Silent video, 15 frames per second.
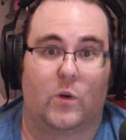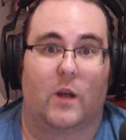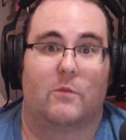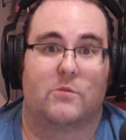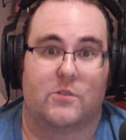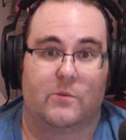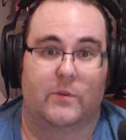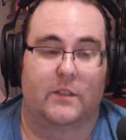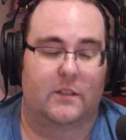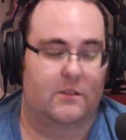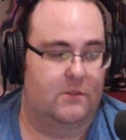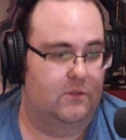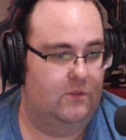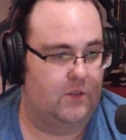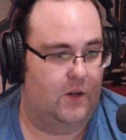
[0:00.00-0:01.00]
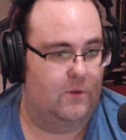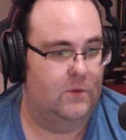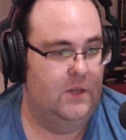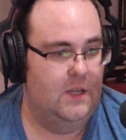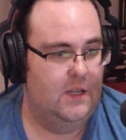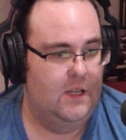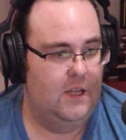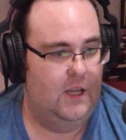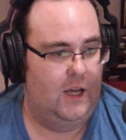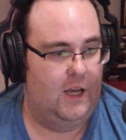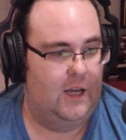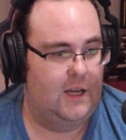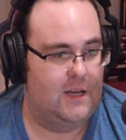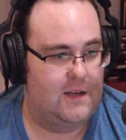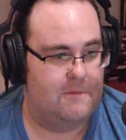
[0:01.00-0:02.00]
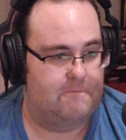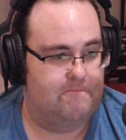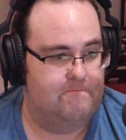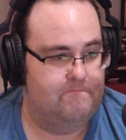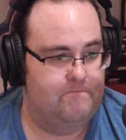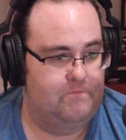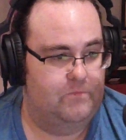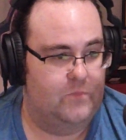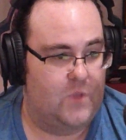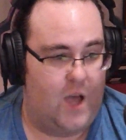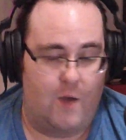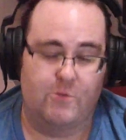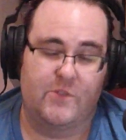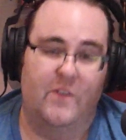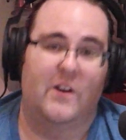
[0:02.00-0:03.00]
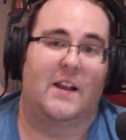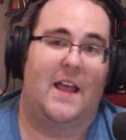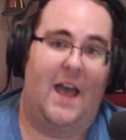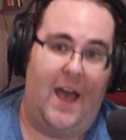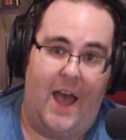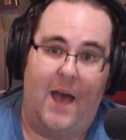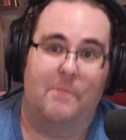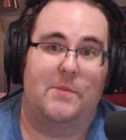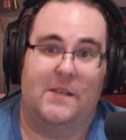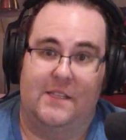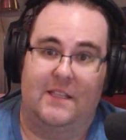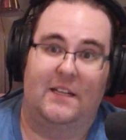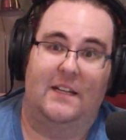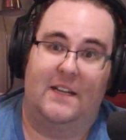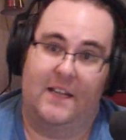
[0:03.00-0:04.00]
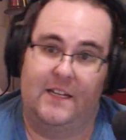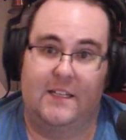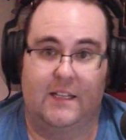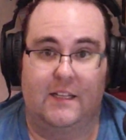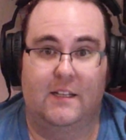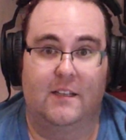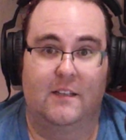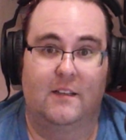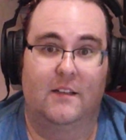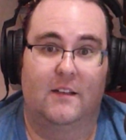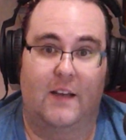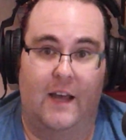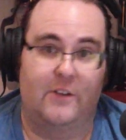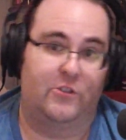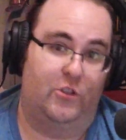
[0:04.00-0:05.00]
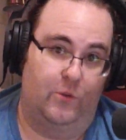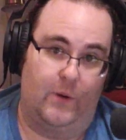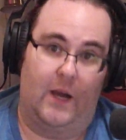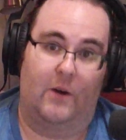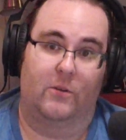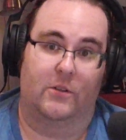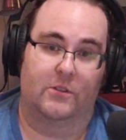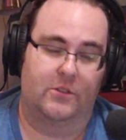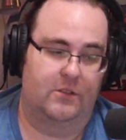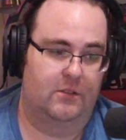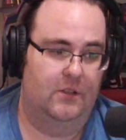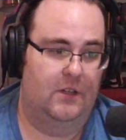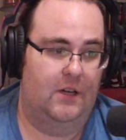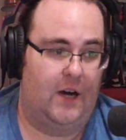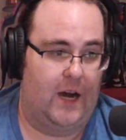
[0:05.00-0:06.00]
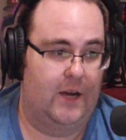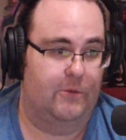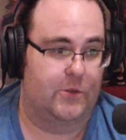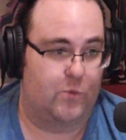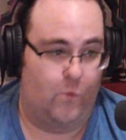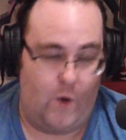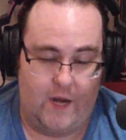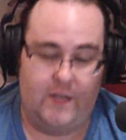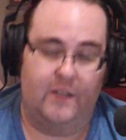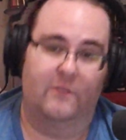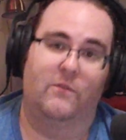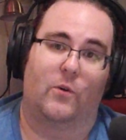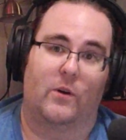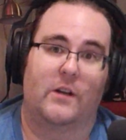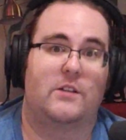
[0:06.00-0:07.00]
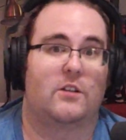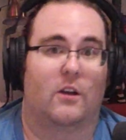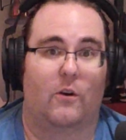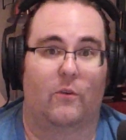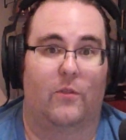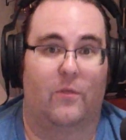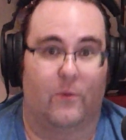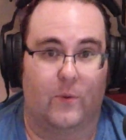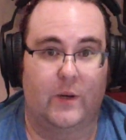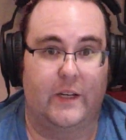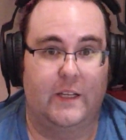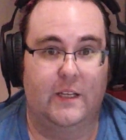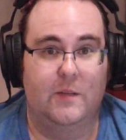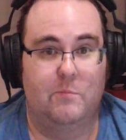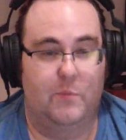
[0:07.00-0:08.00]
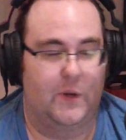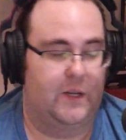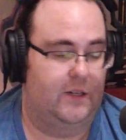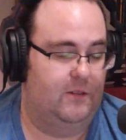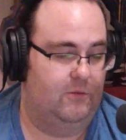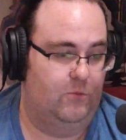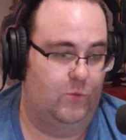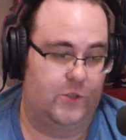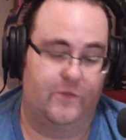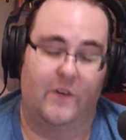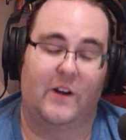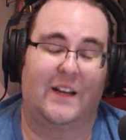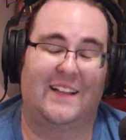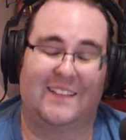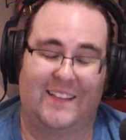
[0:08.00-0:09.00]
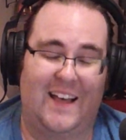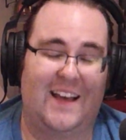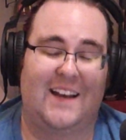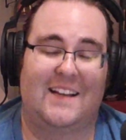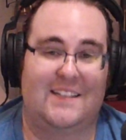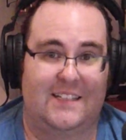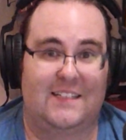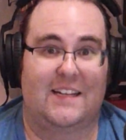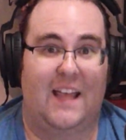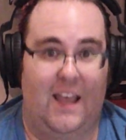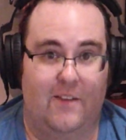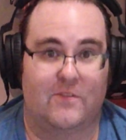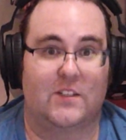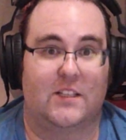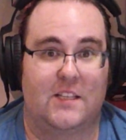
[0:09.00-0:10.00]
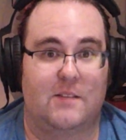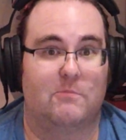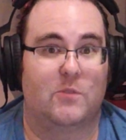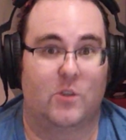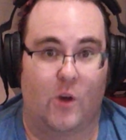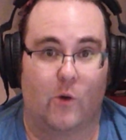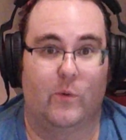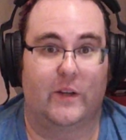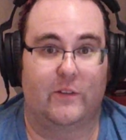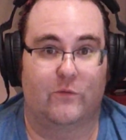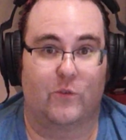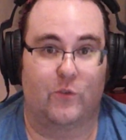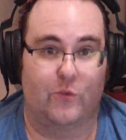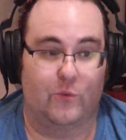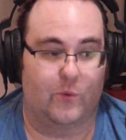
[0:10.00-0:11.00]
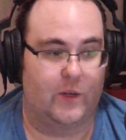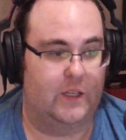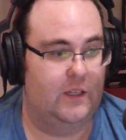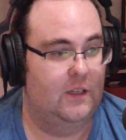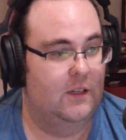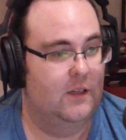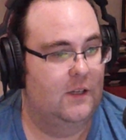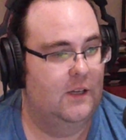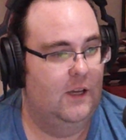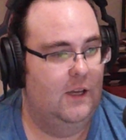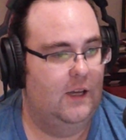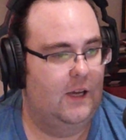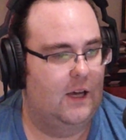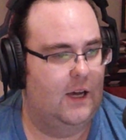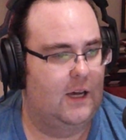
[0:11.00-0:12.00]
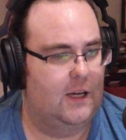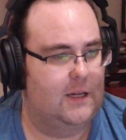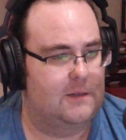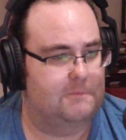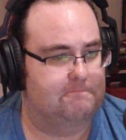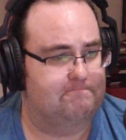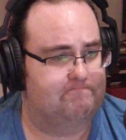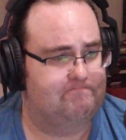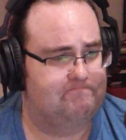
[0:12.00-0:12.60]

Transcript: doing this. So I was very happy that it ended at 2 hours. I was waiting for it to go 3, but was very glad I didn't have to keep going for 3. But